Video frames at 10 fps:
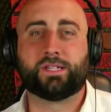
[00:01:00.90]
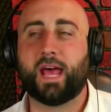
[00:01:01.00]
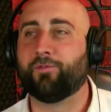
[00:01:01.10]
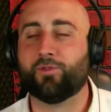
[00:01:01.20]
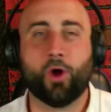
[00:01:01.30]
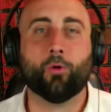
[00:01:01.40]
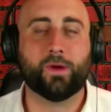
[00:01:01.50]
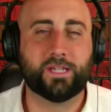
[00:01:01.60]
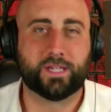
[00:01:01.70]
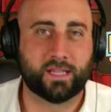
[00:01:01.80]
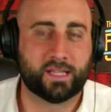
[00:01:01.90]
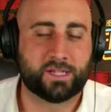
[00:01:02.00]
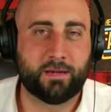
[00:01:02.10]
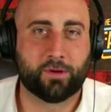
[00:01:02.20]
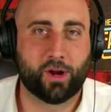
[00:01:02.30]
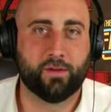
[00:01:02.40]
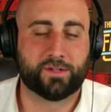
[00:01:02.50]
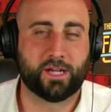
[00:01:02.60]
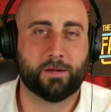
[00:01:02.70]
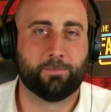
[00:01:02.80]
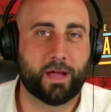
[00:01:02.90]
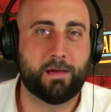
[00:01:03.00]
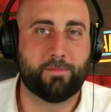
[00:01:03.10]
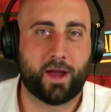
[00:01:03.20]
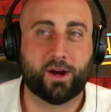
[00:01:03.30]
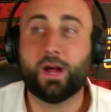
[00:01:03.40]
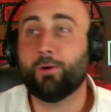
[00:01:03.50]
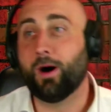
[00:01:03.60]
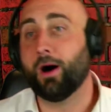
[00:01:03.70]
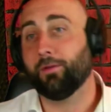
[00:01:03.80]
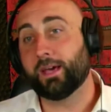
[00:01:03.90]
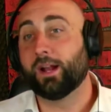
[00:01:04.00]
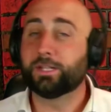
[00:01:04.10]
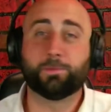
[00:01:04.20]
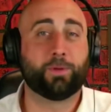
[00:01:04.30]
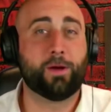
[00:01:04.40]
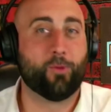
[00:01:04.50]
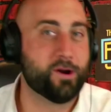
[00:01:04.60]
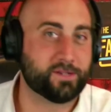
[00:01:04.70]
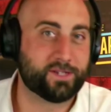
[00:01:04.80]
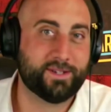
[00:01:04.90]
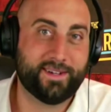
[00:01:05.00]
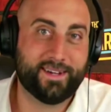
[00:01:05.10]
say for no reason that this team can all of a sudden play better, well, they can also play worse.